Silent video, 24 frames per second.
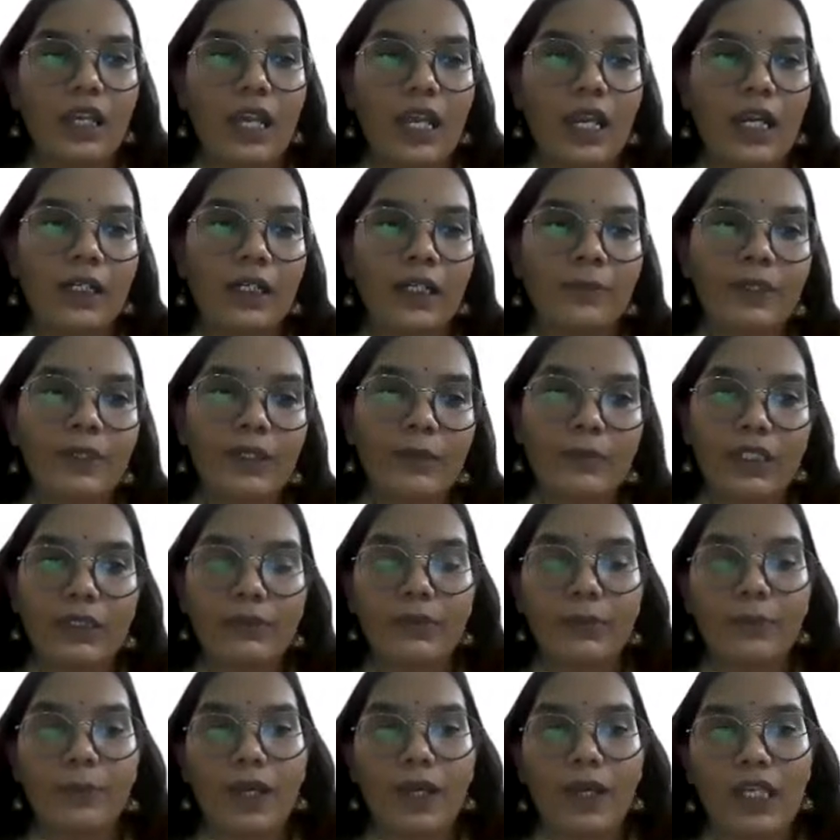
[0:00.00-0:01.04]
And bill must
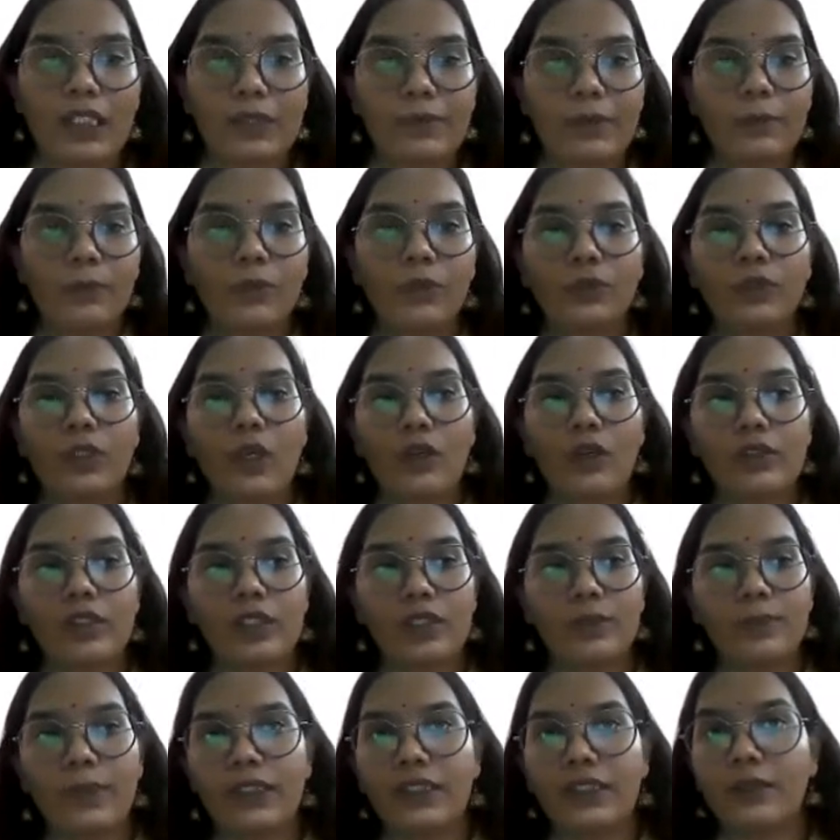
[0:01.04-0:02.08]
be passed by both
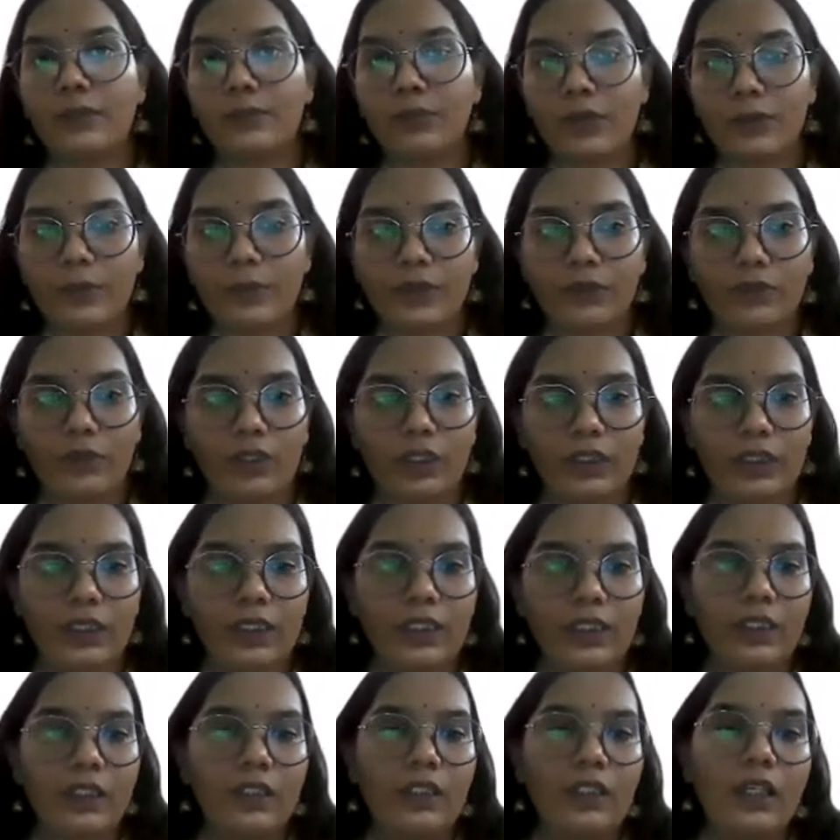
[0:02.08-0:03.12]
houses by simple
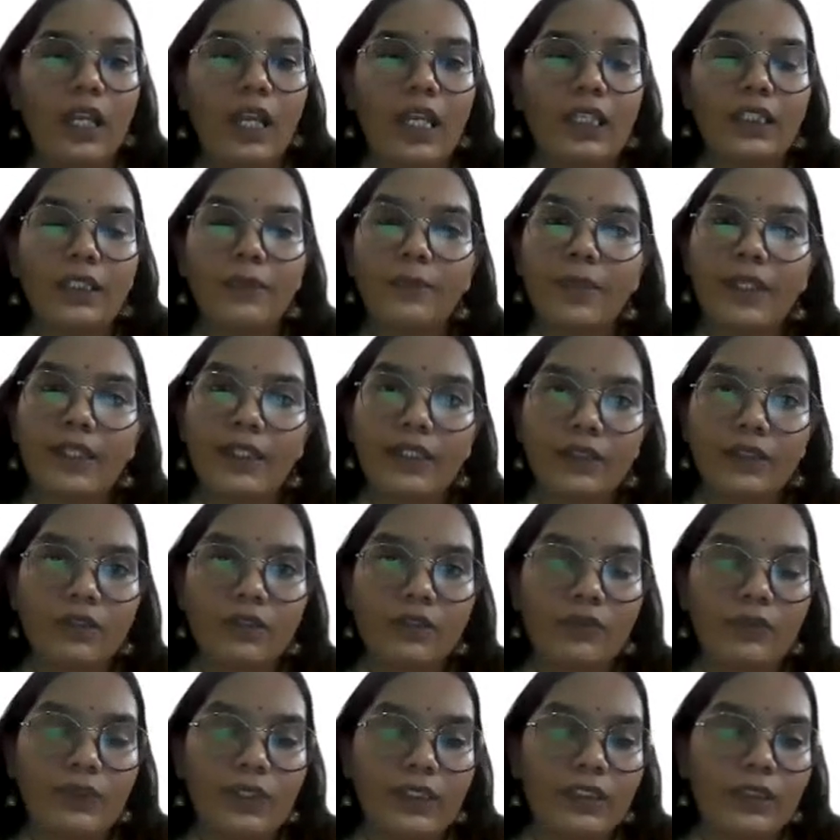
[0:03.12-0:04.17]
majority. And the merits
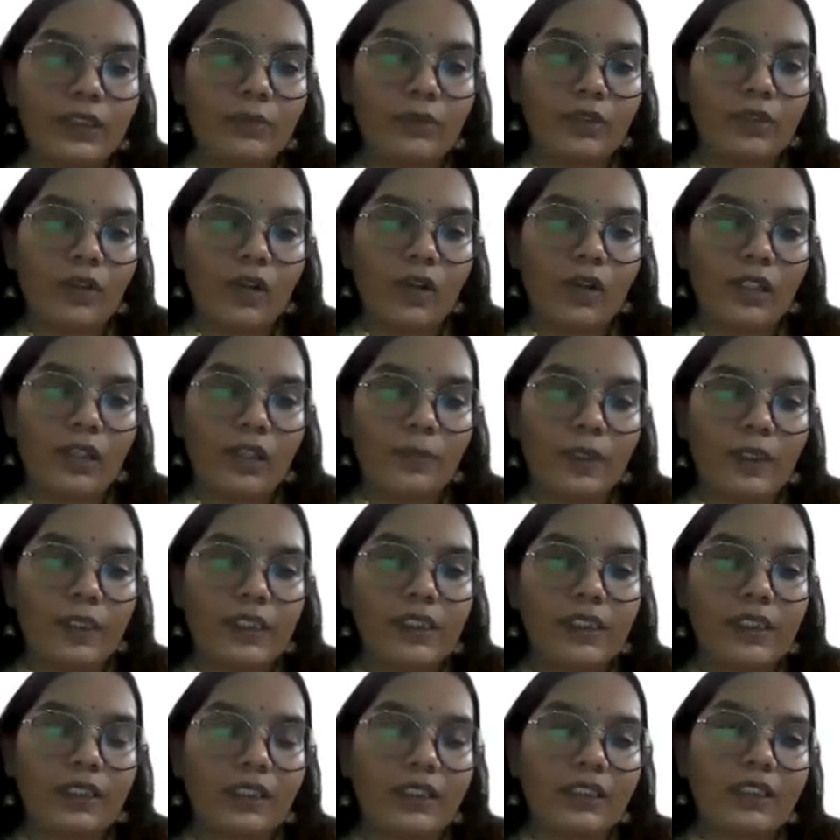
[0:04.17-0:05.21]
of flexible government
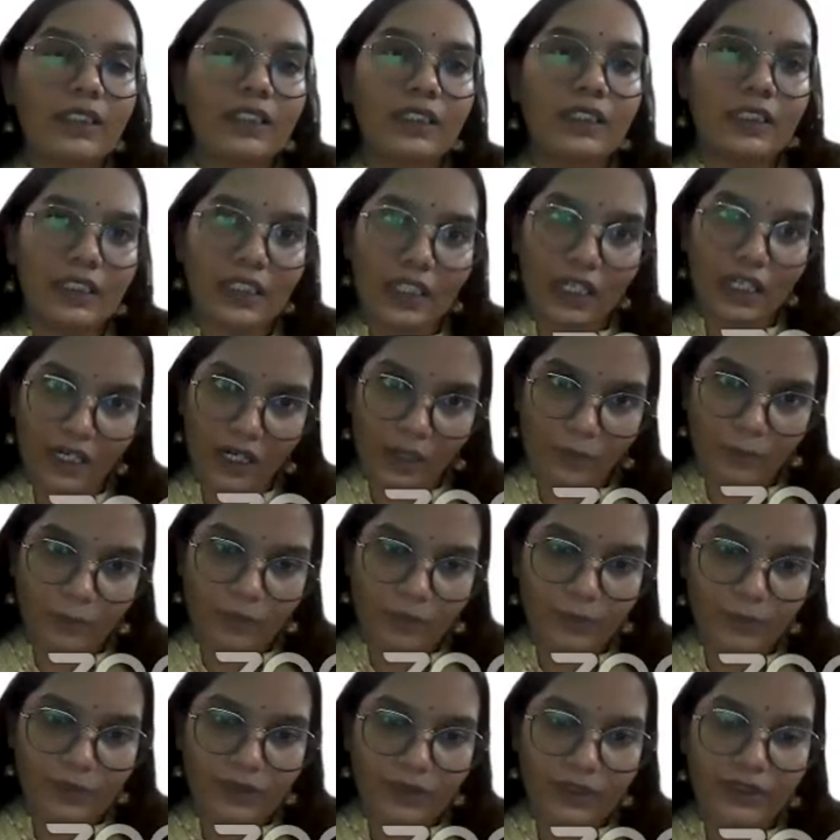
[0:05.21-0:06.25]
is it is easily
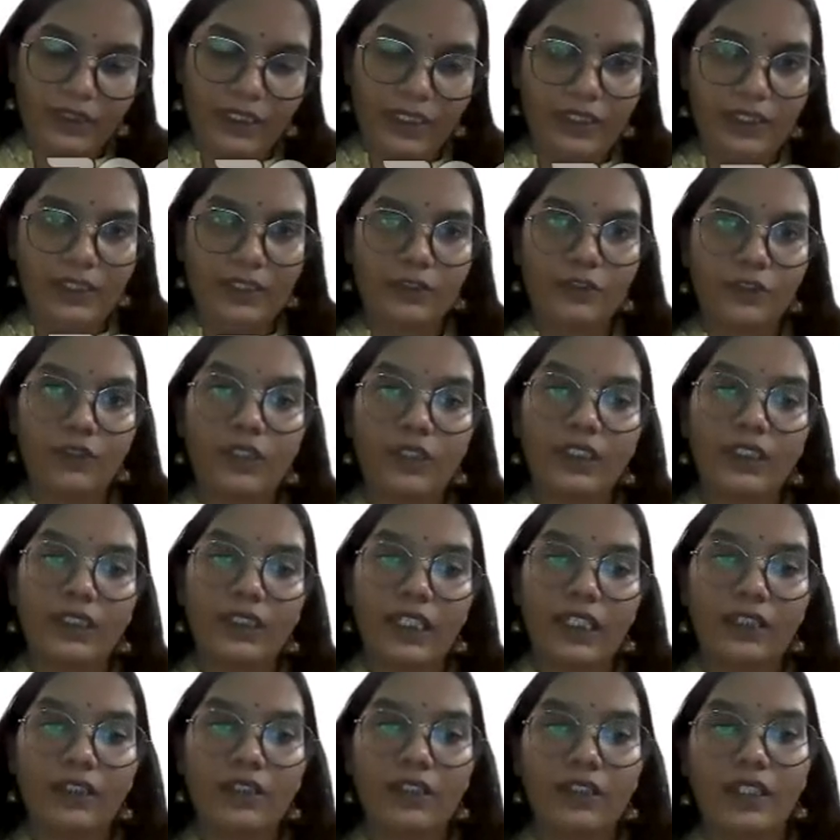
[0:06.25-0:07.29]
adaptable, yes, during
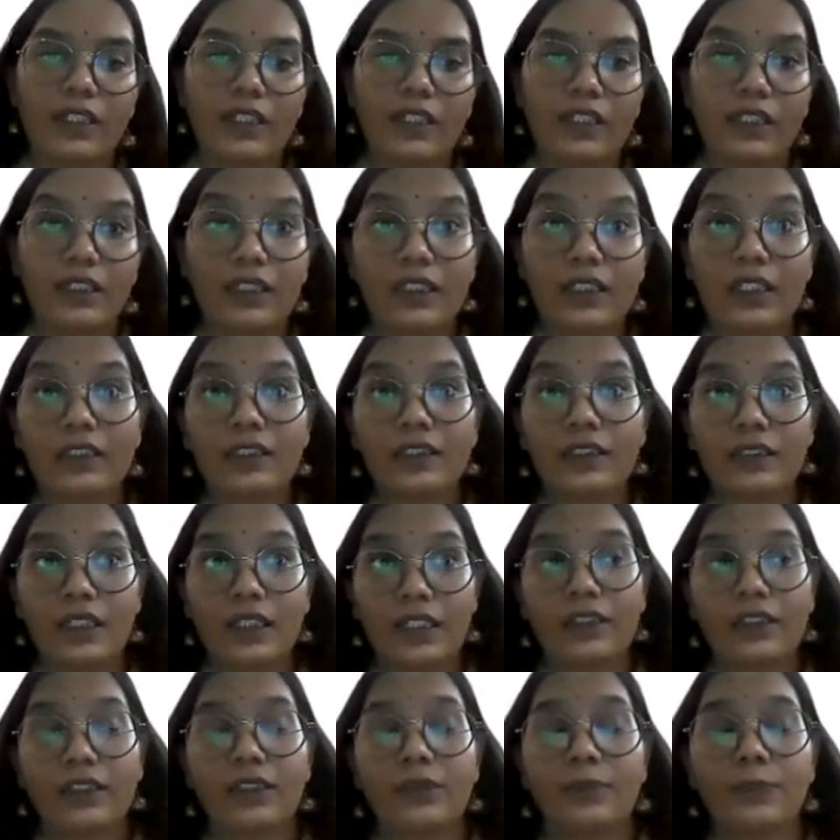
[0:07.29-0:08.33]
national and international
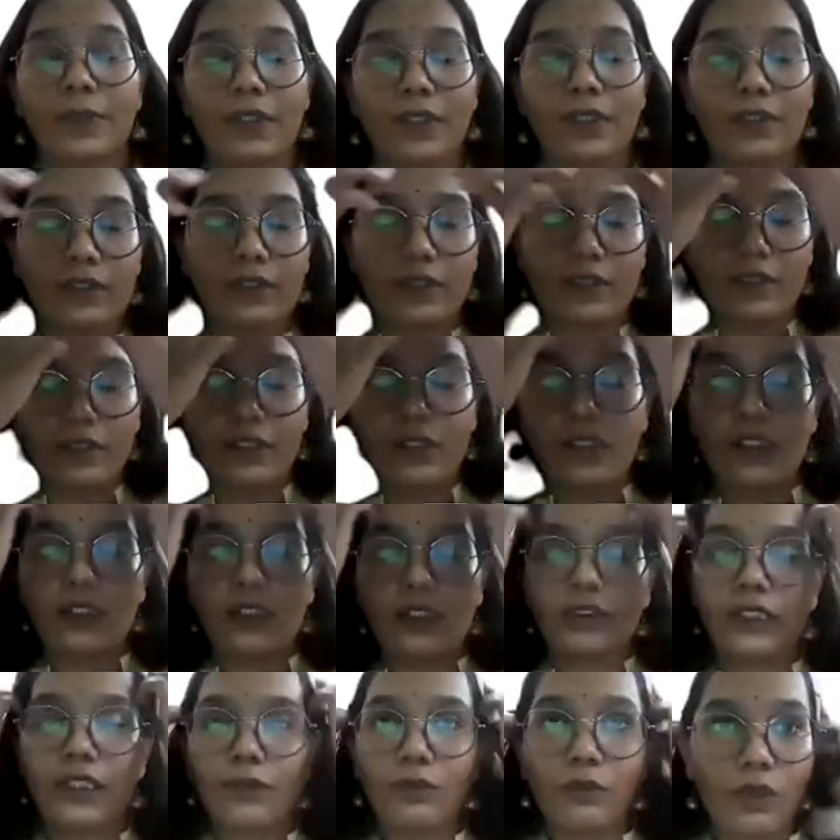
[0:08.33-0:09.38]
crisis, because
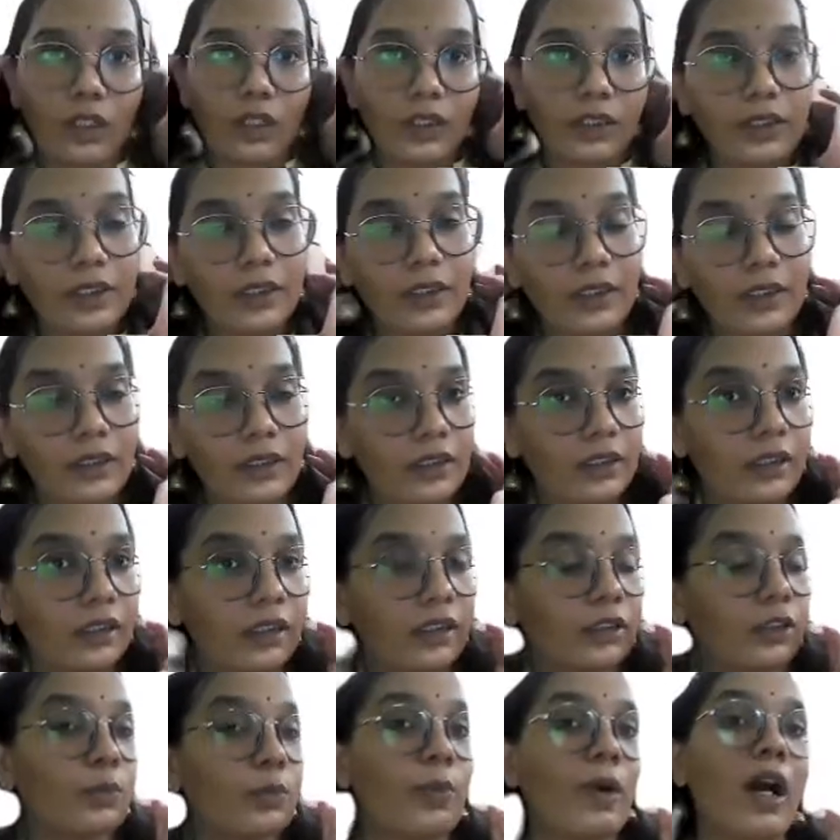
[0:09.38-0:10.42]
they wanted
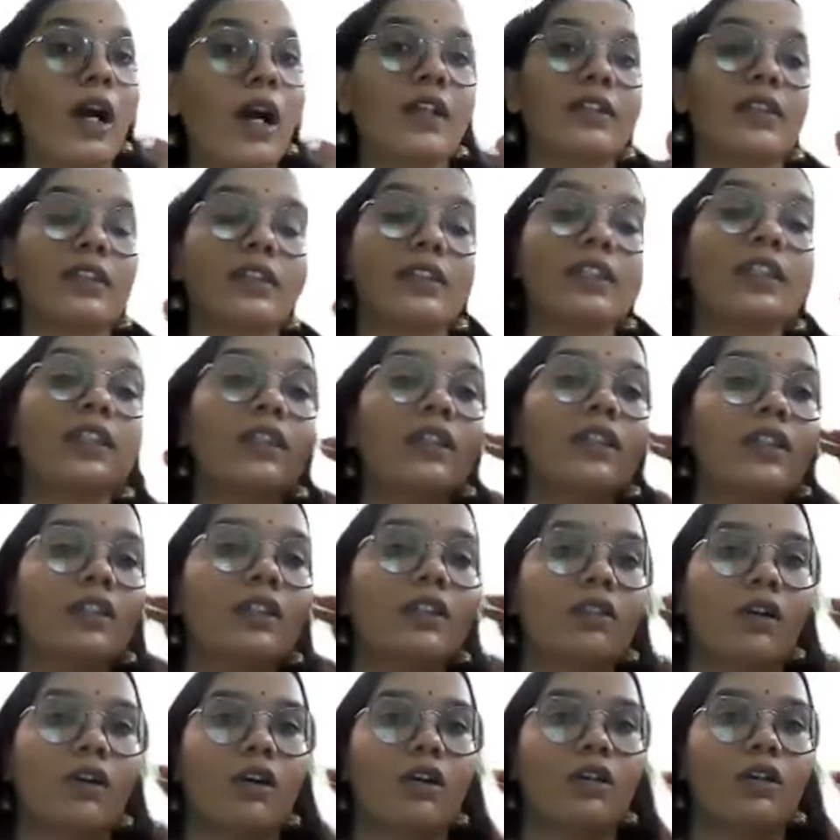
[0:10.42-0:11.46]
to pass a
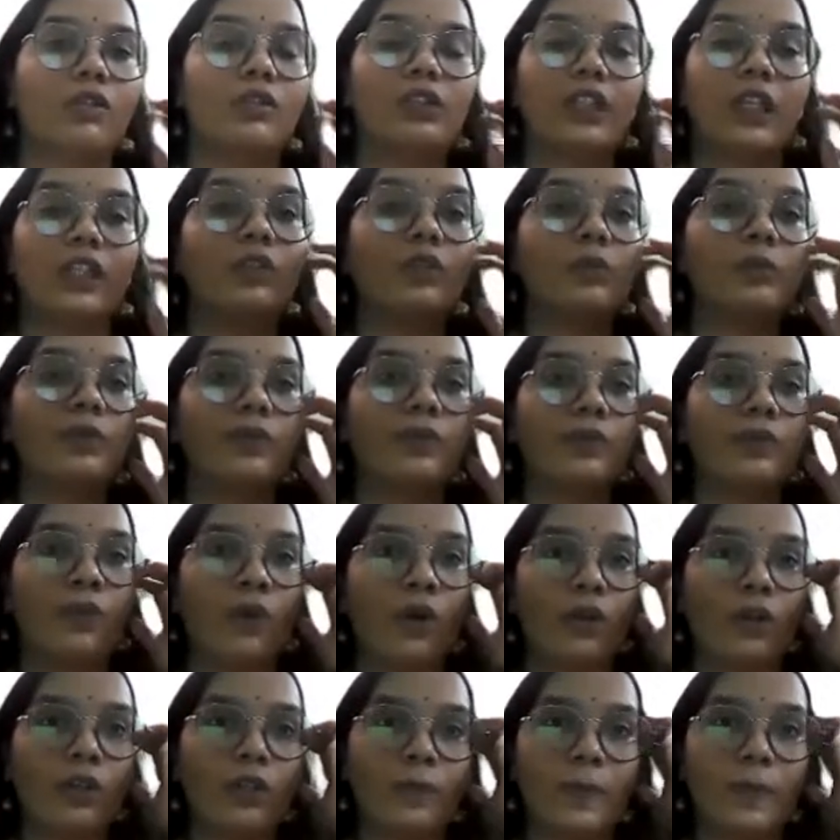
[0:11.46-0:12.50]
single law that could be
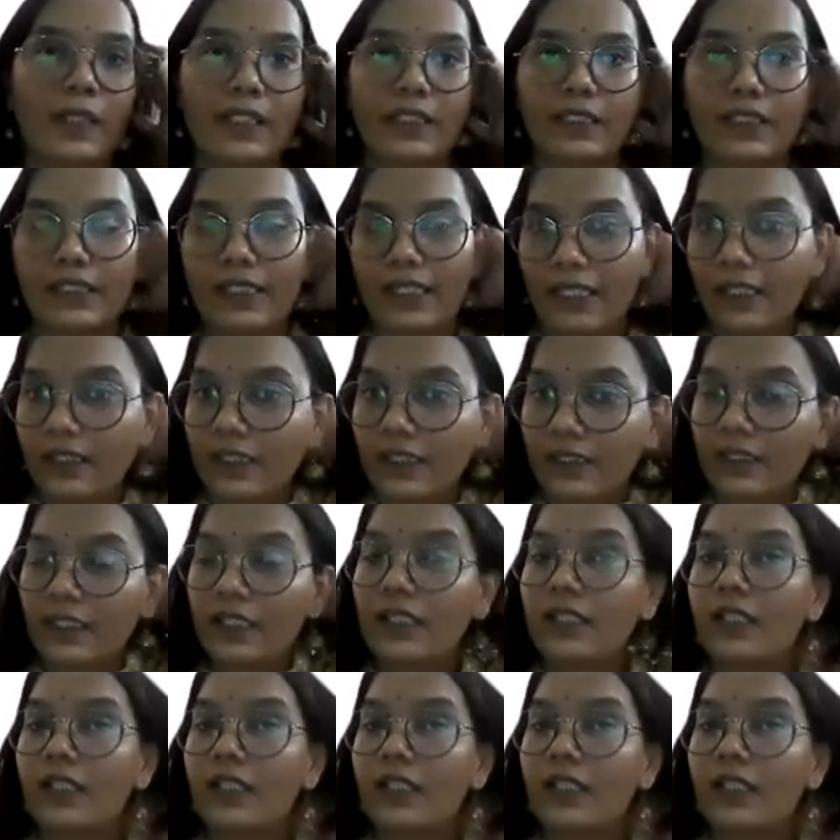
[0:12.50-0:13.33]
followed by the states.